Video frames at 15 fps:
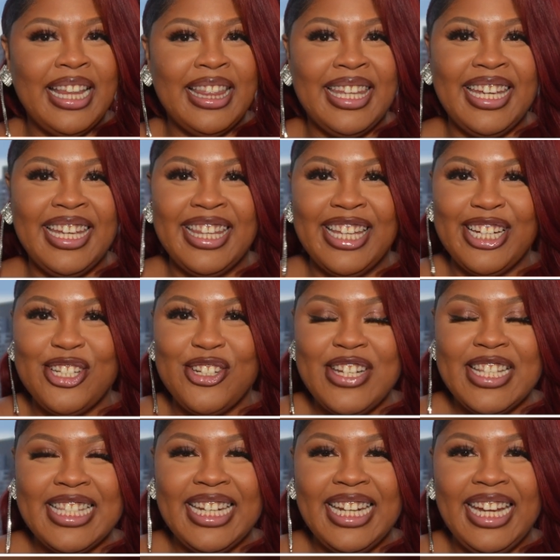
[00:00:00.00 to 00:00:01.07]
and the
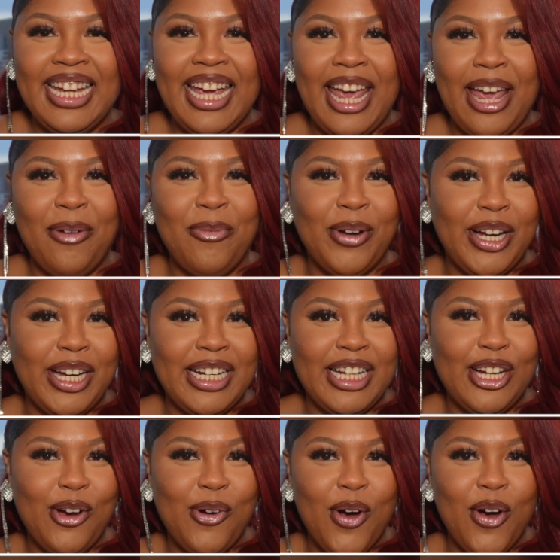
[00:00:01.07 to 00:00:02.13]
electricity, and we're
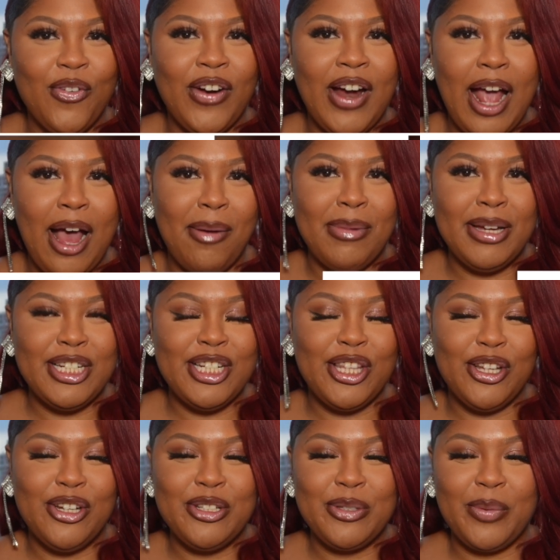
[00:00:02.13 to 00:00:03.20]
gonna go over how much
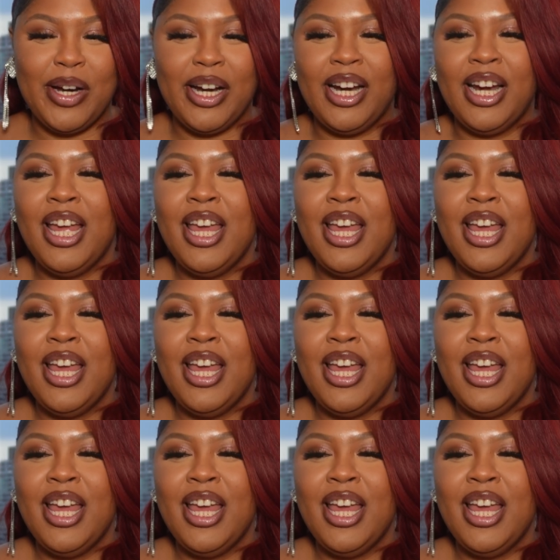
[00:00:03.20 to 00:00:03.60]
those were.